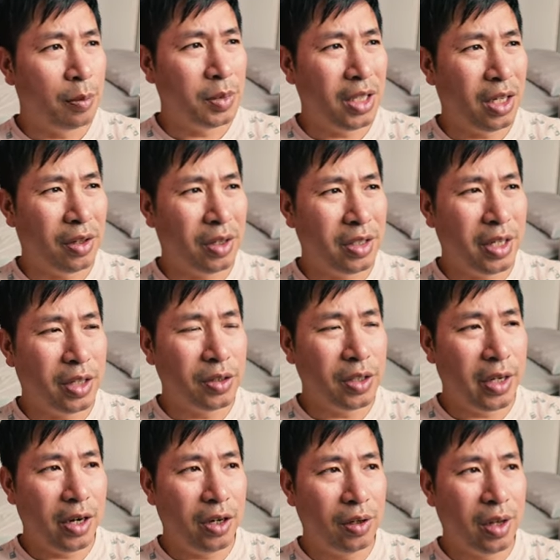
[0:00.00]
I'm selling
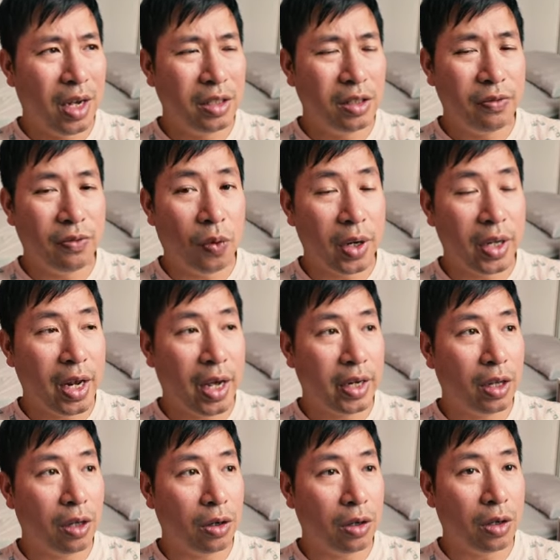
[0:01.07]
Delta Airlines
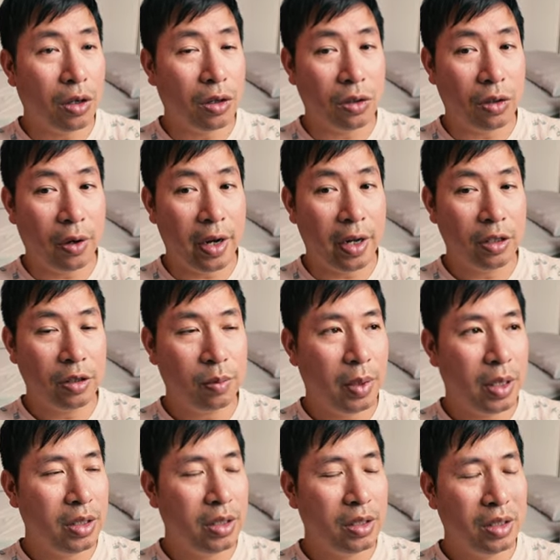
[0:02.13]
$49 call credit
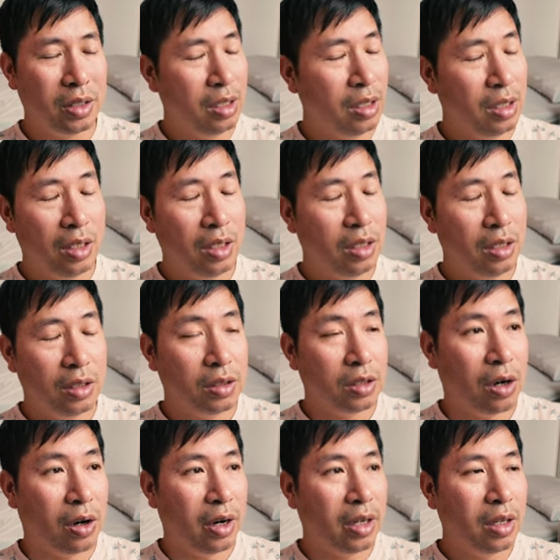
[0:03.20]
spreads.
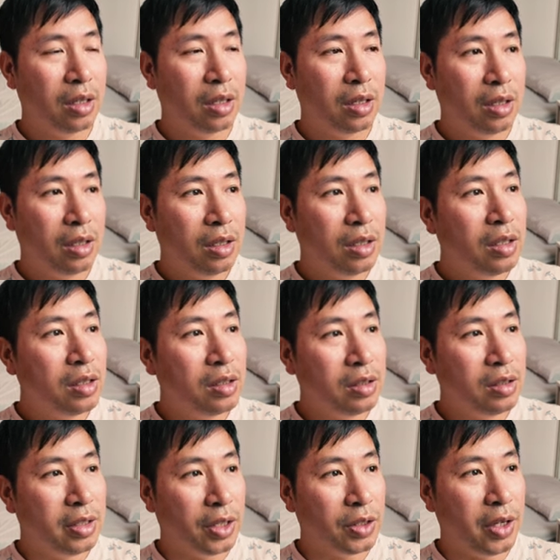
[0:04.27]
Sorry,
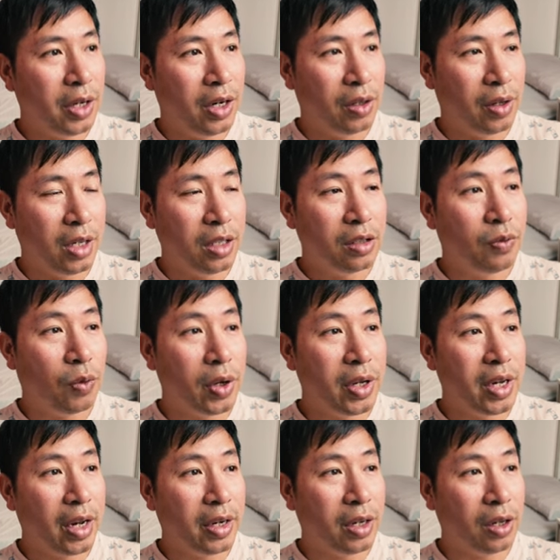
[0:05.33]
Delta Airlines
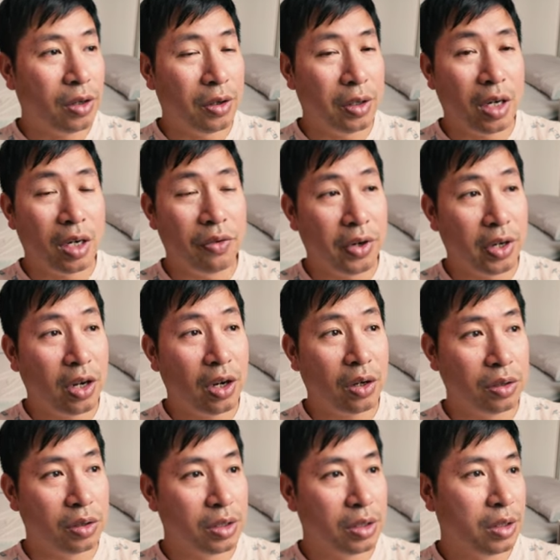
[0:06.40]
$49 covered
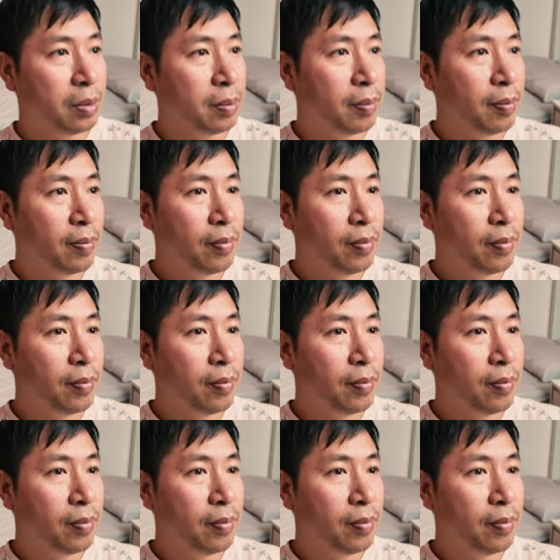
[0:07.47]
calls.